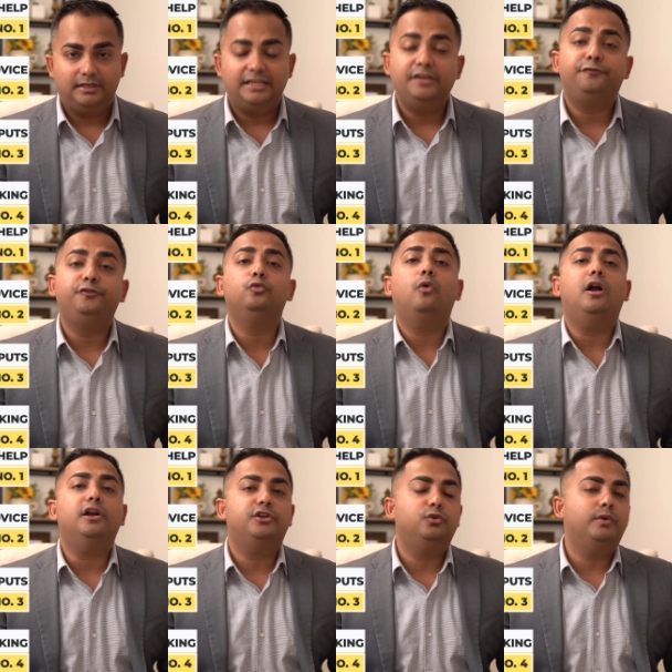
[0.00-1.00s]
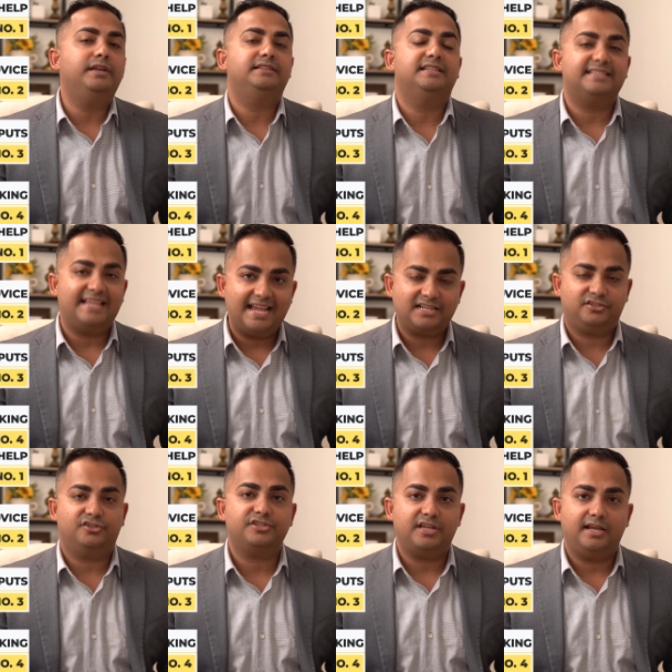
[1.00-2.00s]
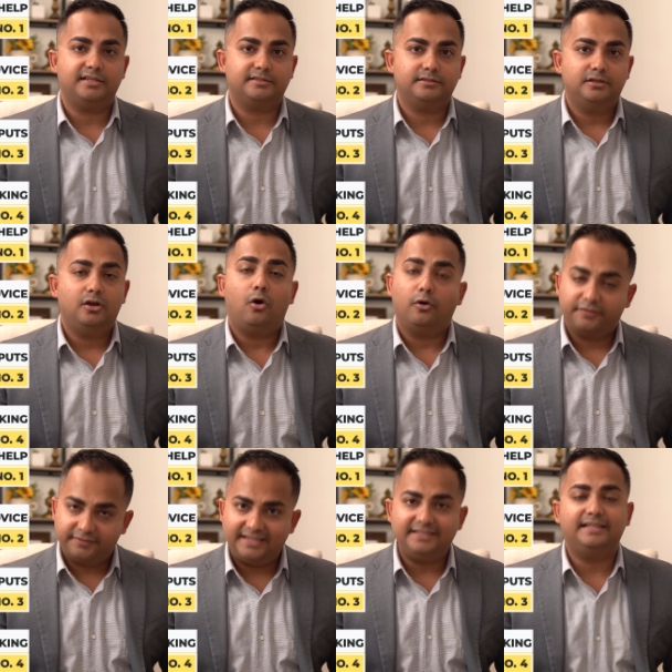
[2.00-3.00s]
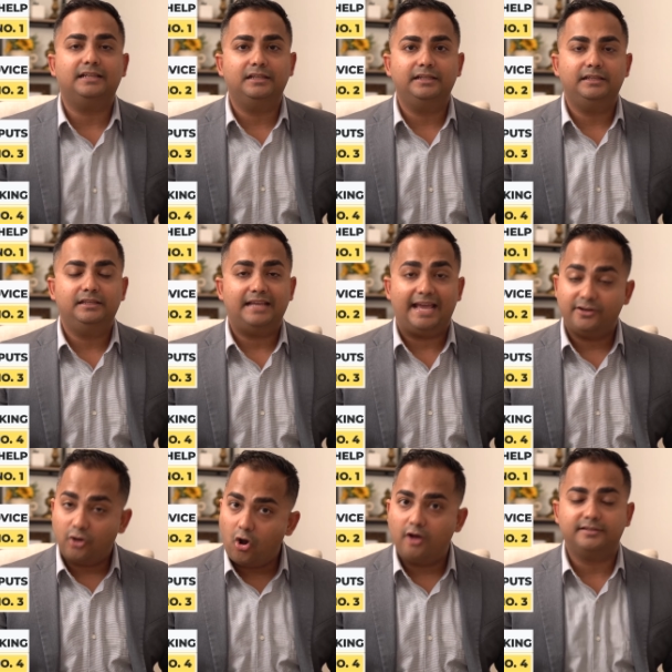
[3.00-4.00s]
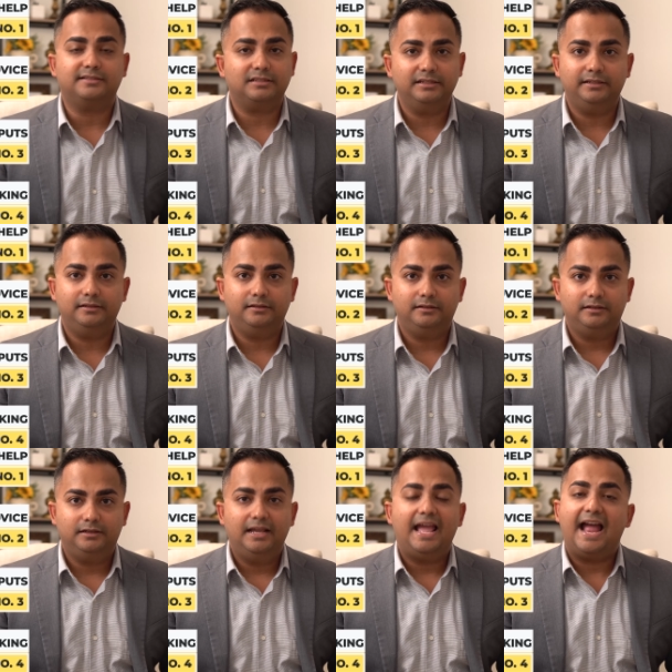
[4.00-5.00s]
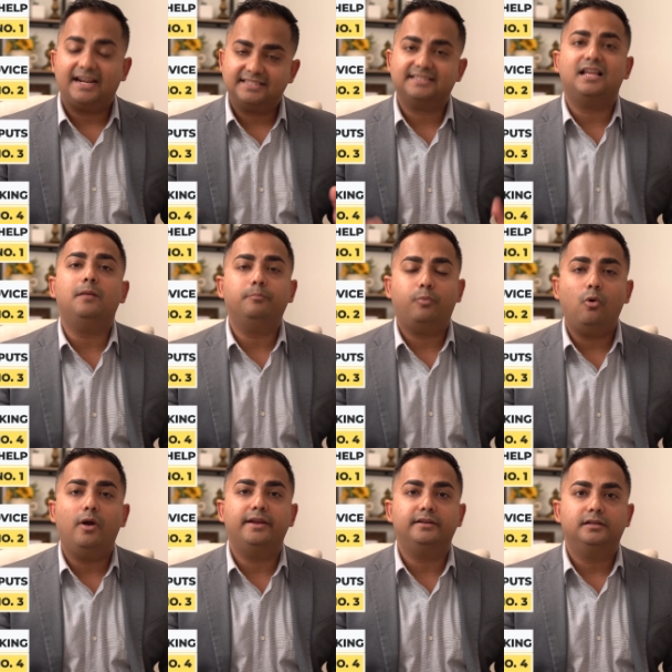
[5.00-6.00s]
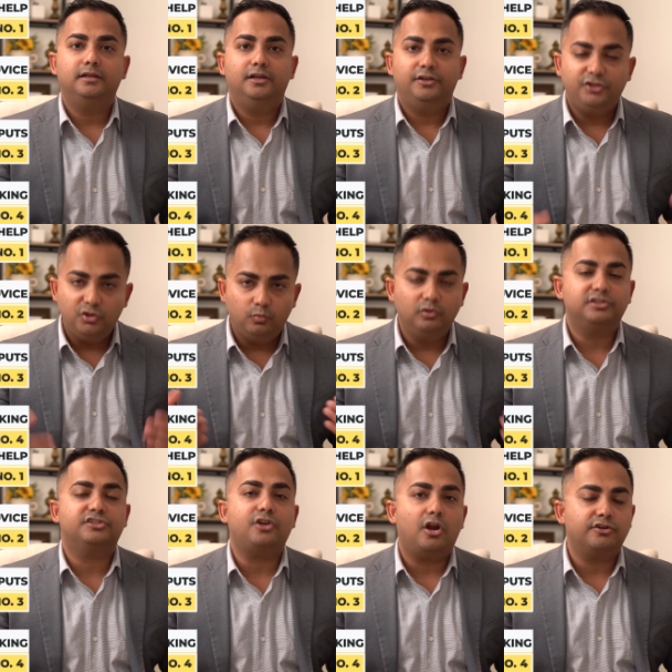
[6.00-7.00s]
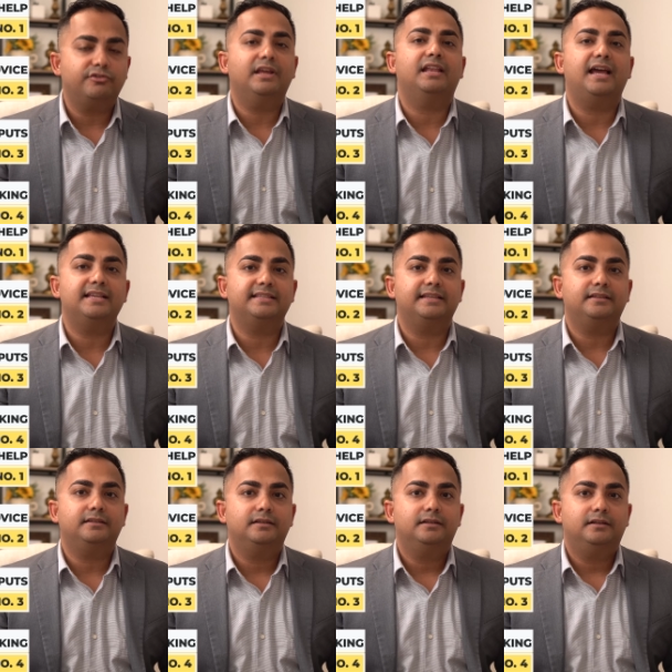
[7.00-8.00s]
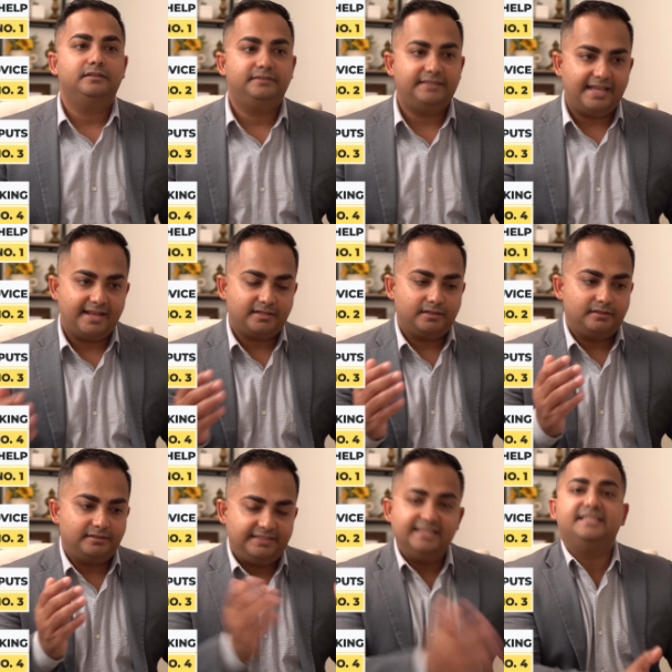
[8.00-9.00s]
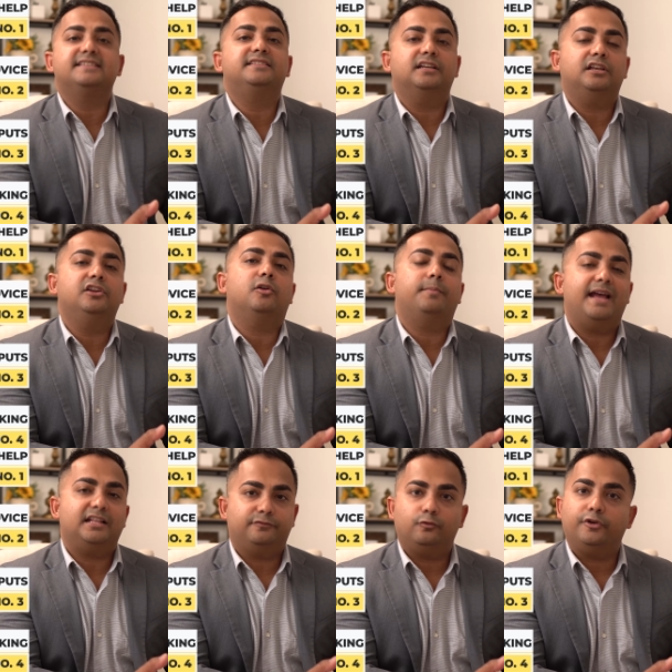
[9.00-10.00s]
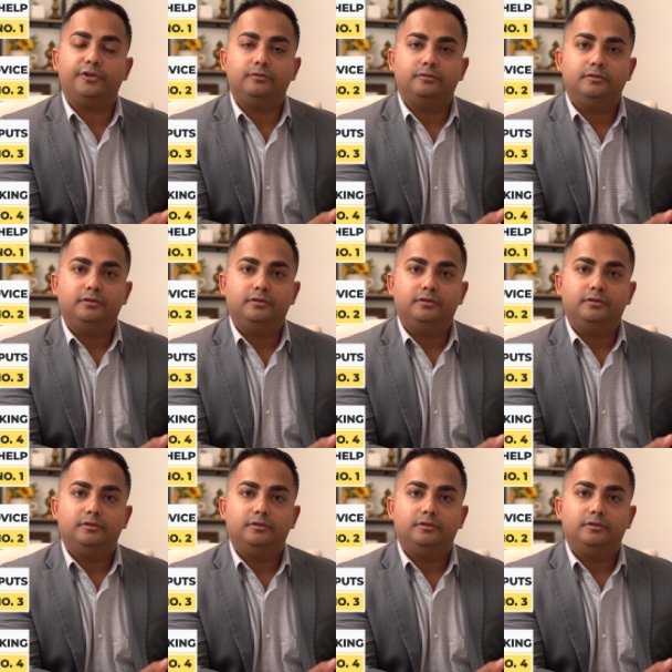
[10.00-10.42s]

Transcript: If you are doing this exercise authentically and honestly, at some point you will start realizing that this is the clear path for you.